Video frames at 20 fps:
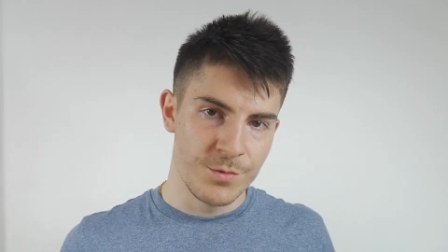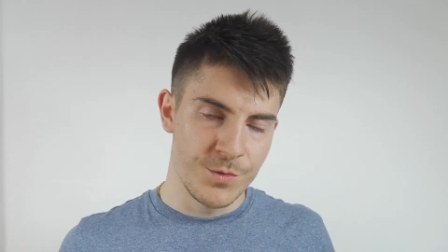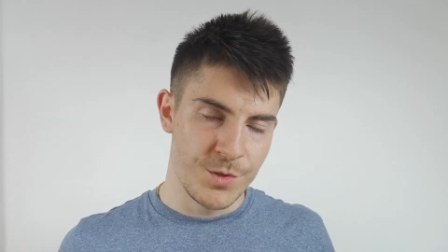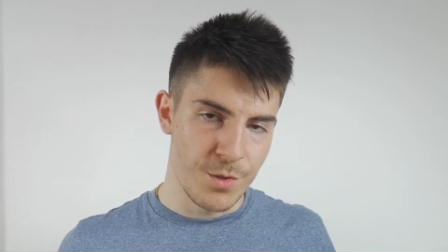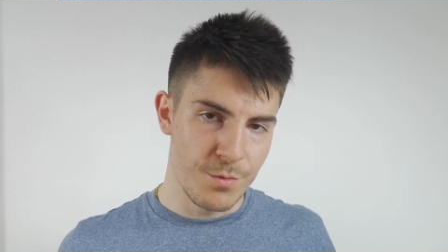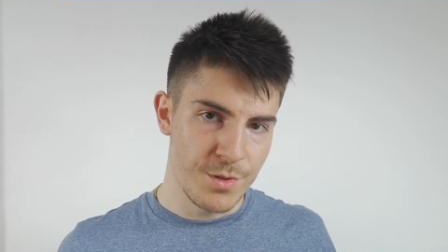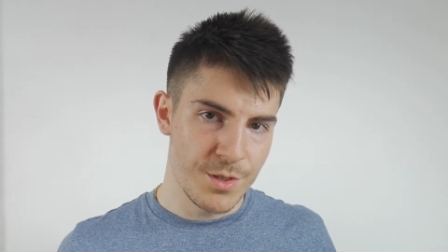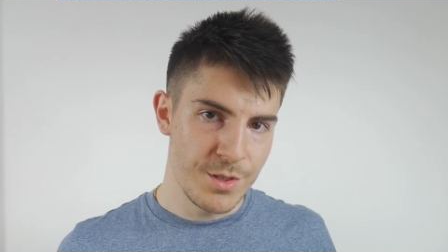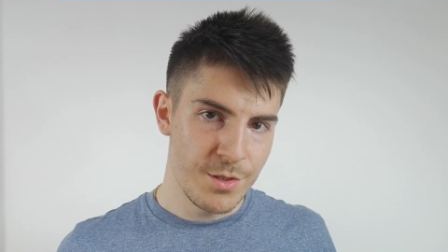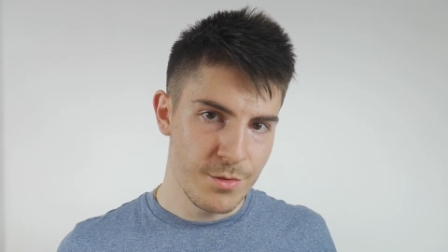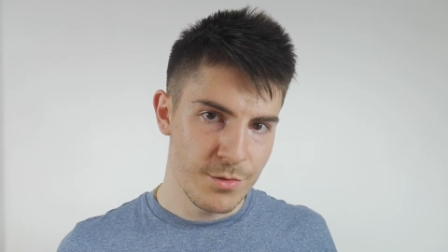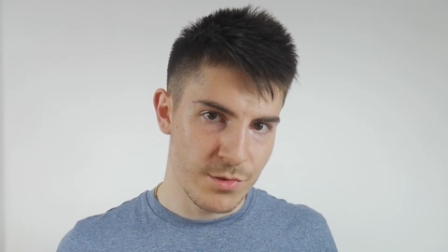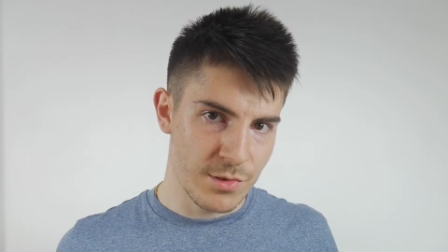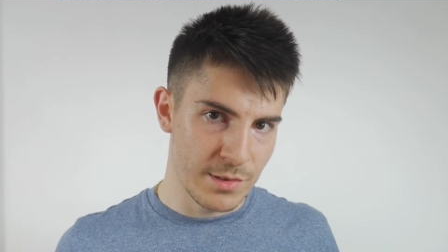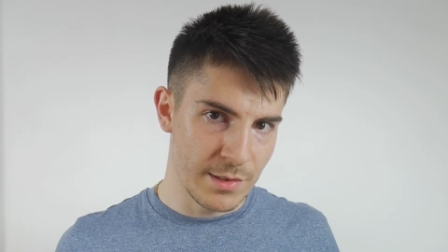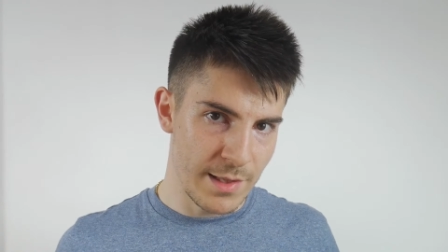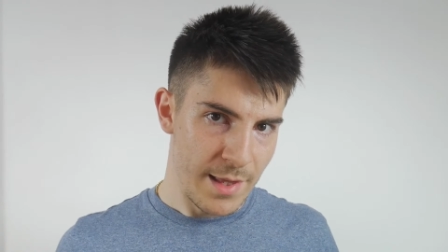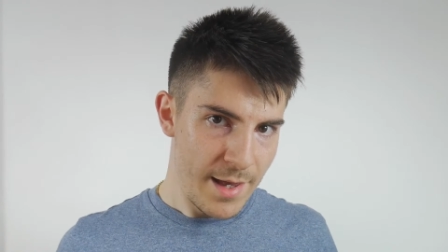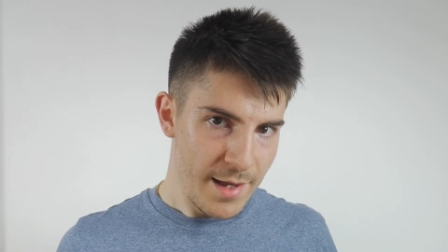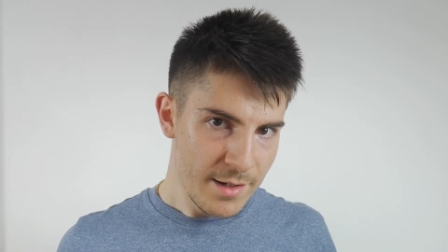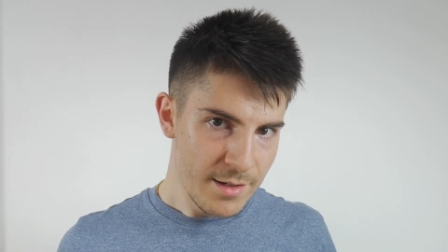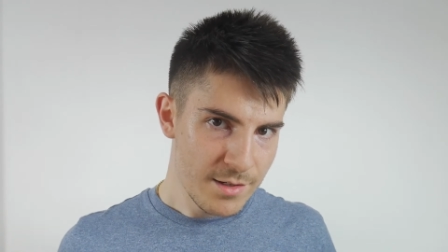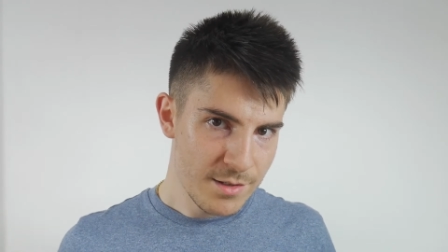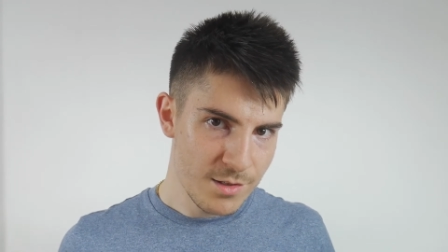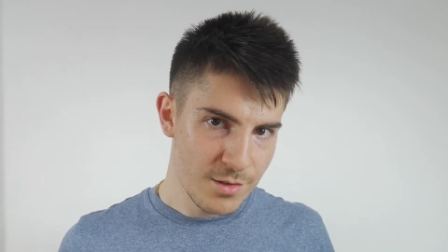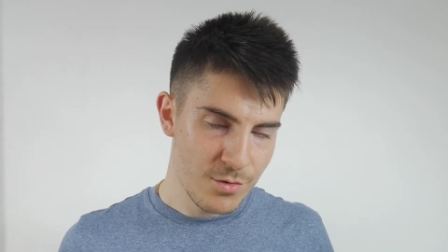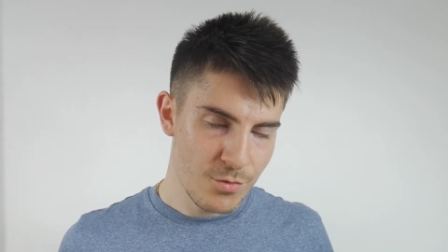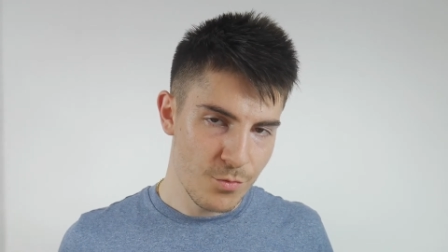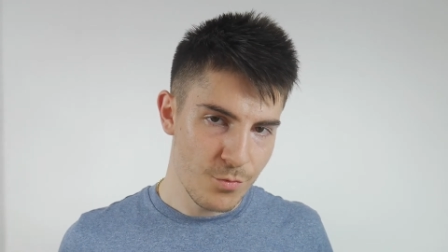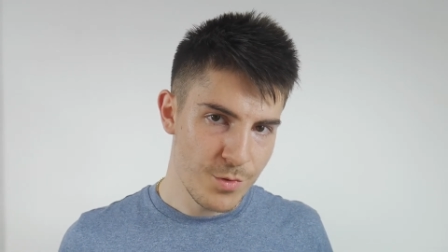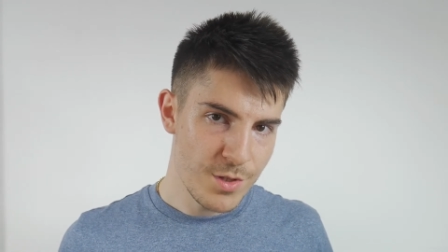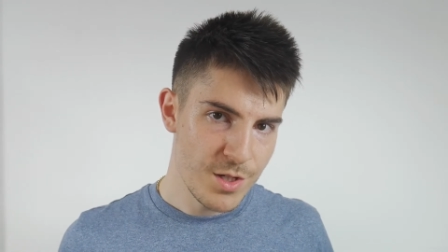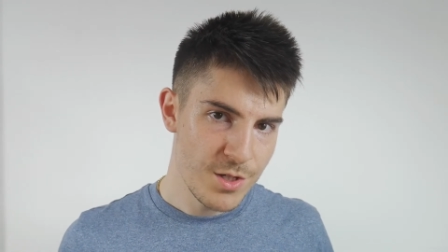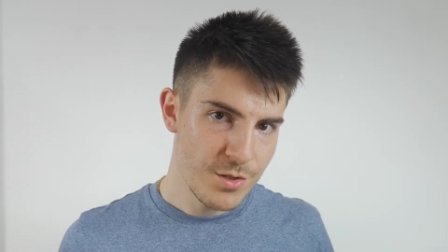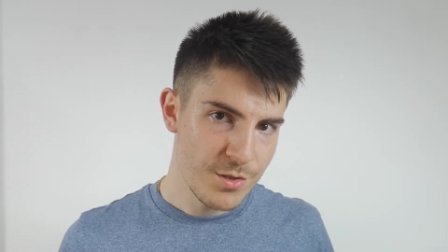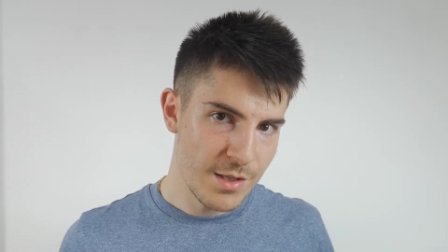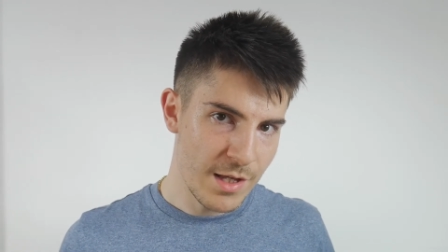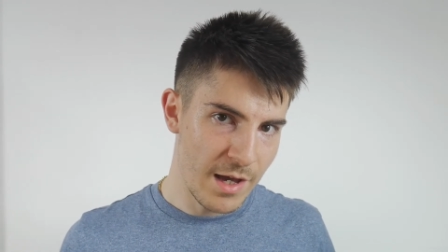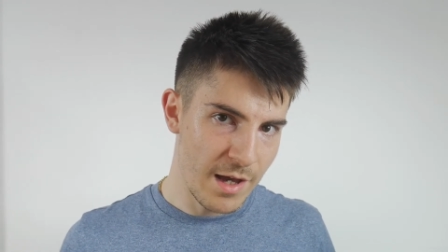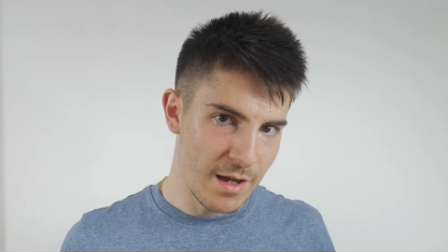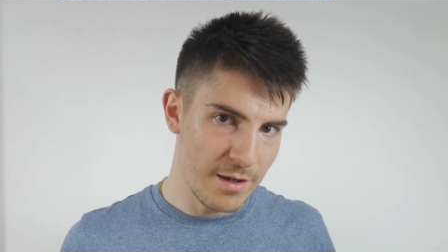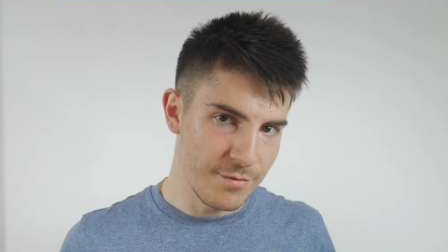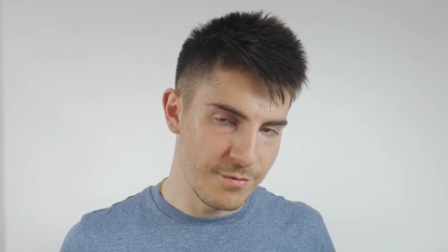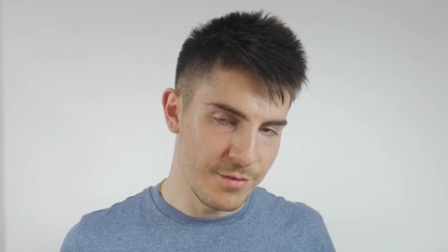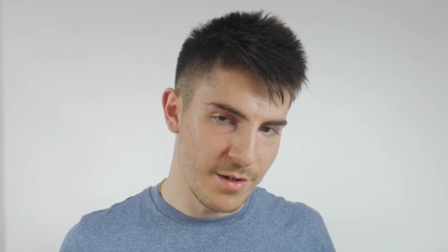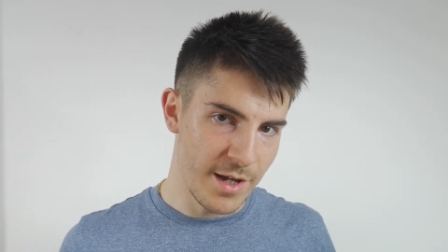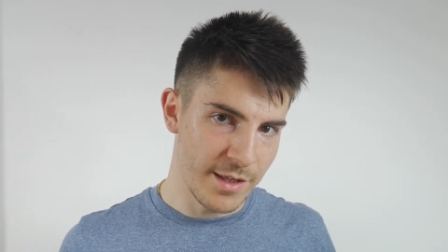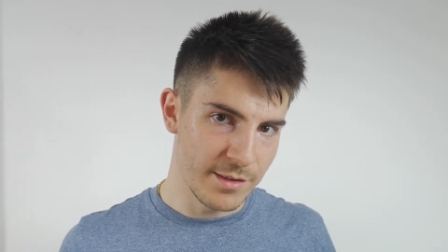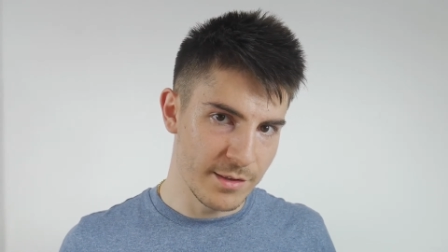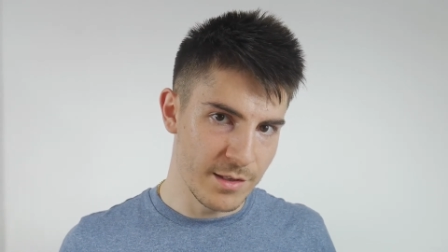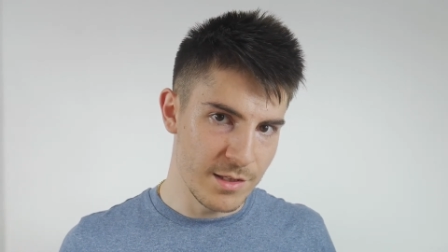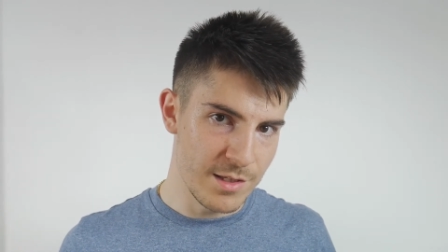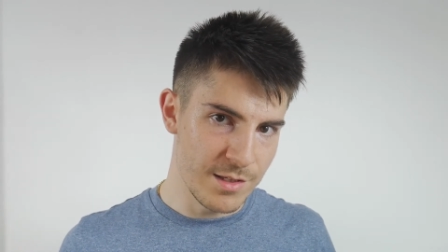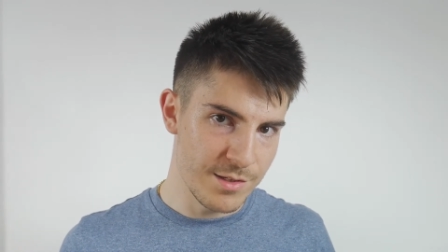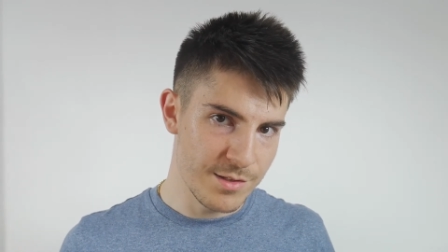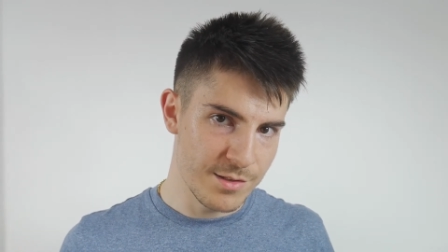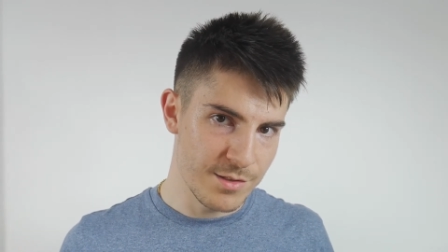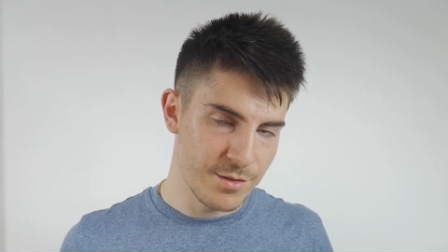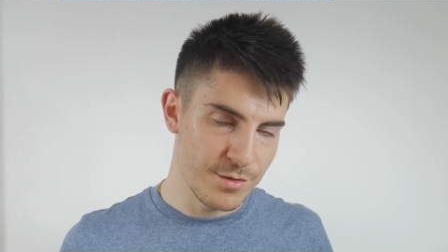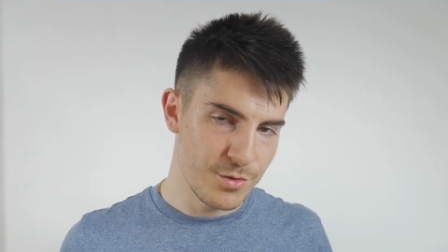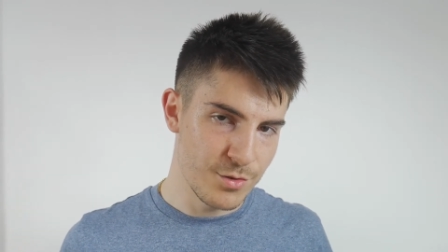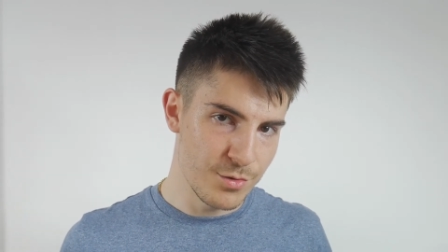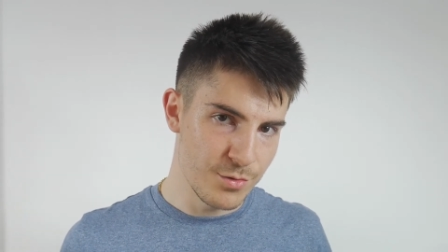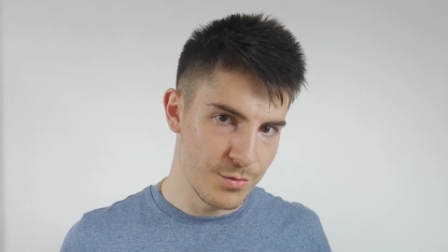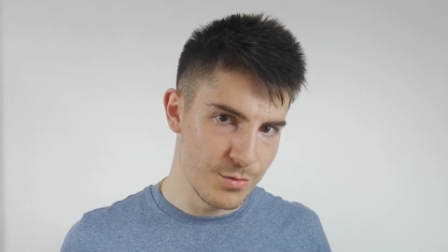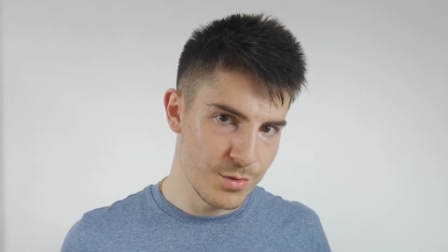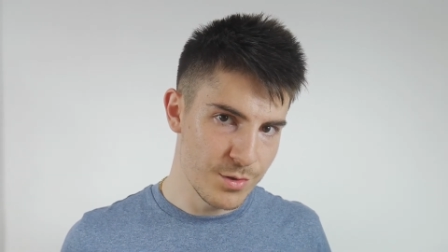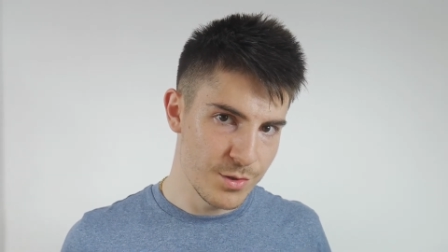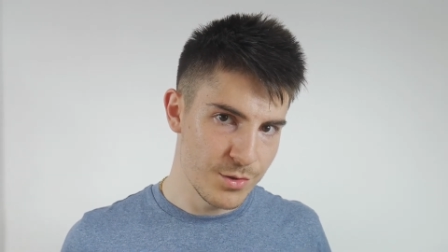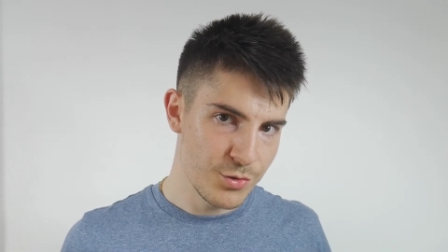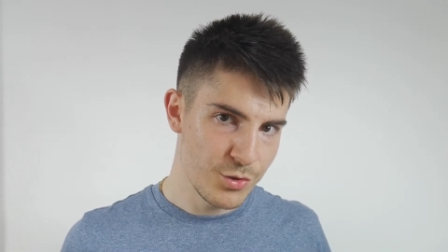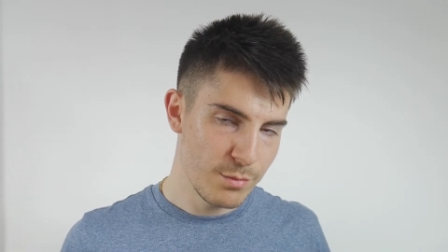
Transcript: To reduce lag, we should have at least two